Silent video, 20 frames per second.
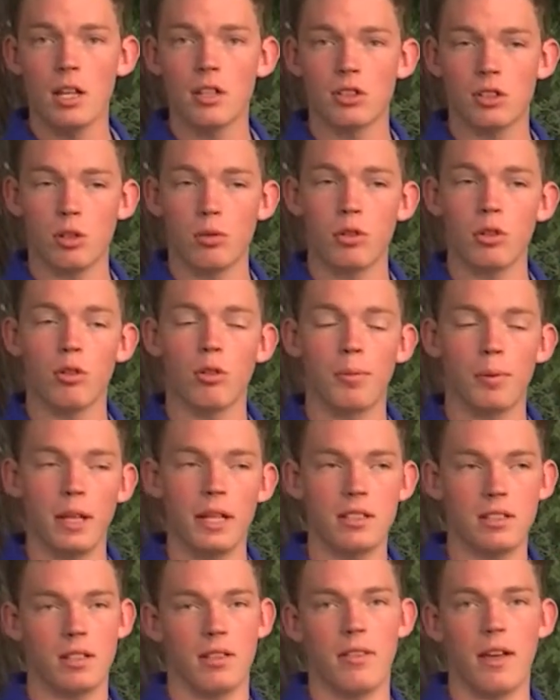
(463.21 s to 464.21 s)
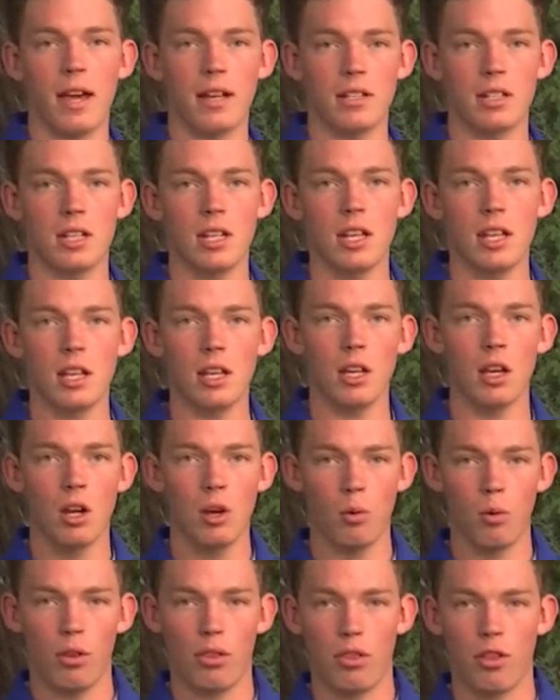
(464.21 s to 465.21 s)
So you're replacing that t
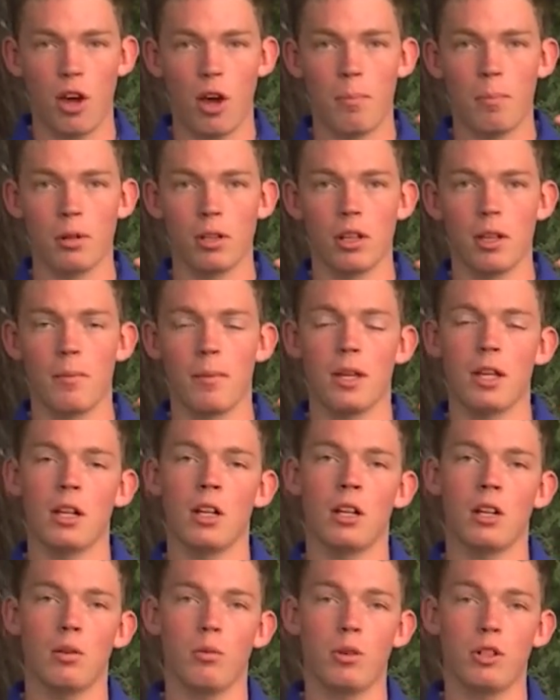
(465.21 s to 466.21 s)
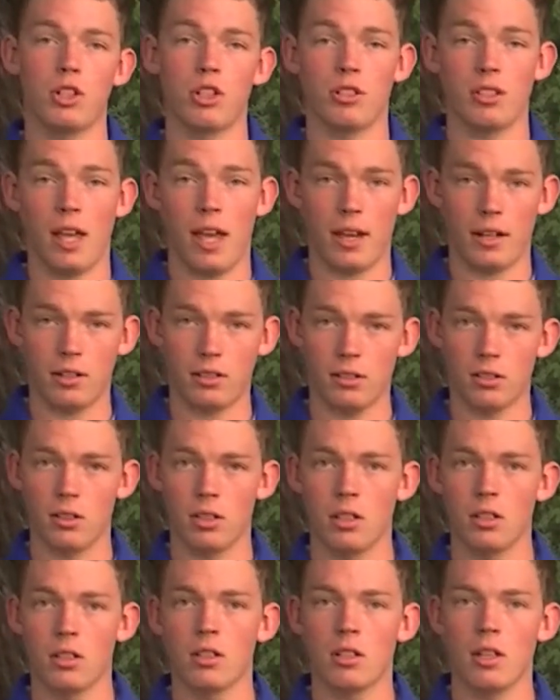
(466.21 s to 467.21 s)
with the upper limit, which is x,
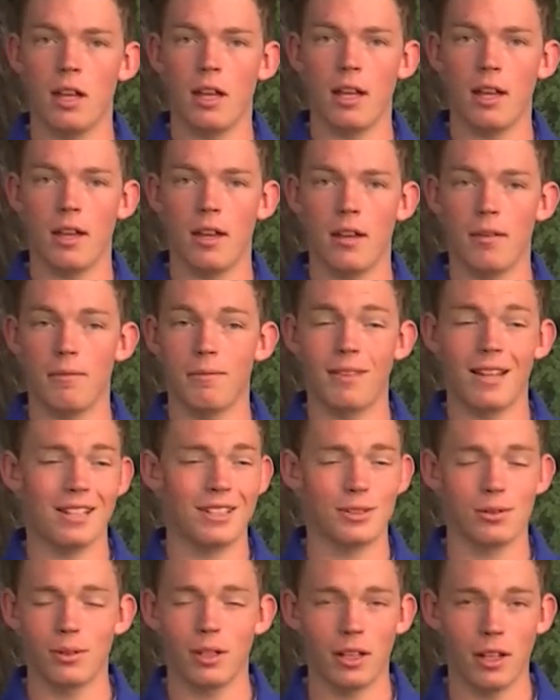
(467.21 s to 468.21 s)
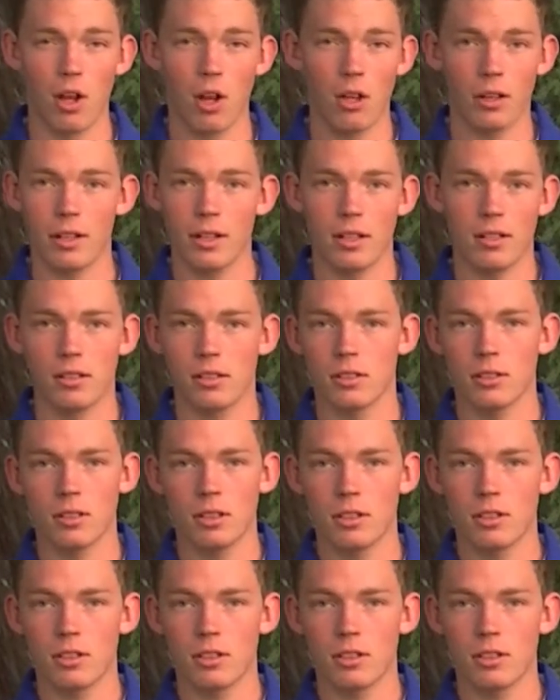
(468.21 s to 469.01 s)
and that's really all it is.